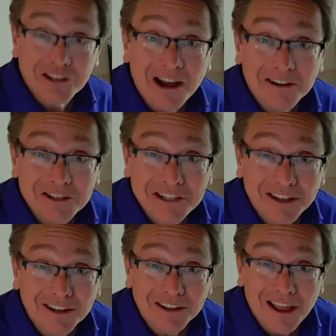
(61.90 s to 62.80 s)
iron
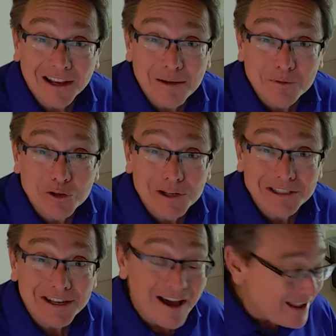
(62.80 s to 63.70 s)
skillet like I'm doing
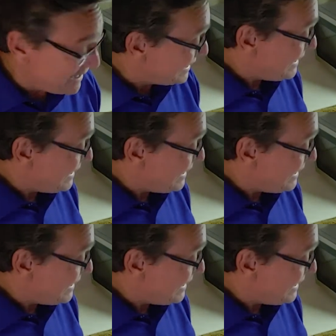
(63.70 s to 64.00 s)
tonight.